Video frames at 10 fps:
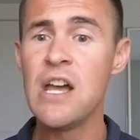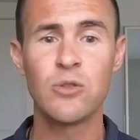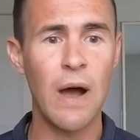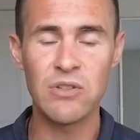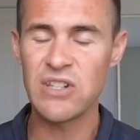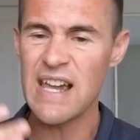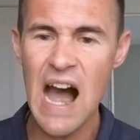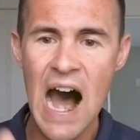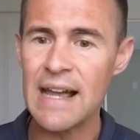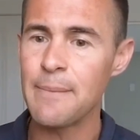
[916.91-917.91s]
So I was like,
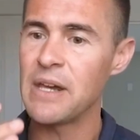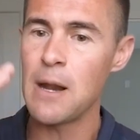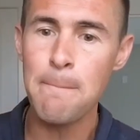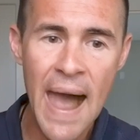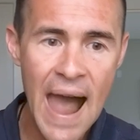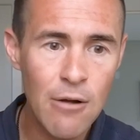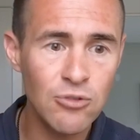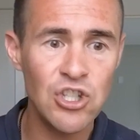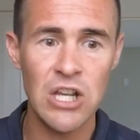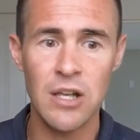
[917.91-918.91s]
I'm going to
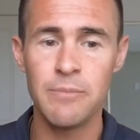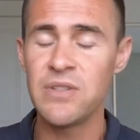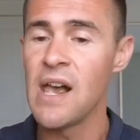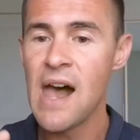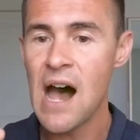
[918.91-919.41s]
pound gyms.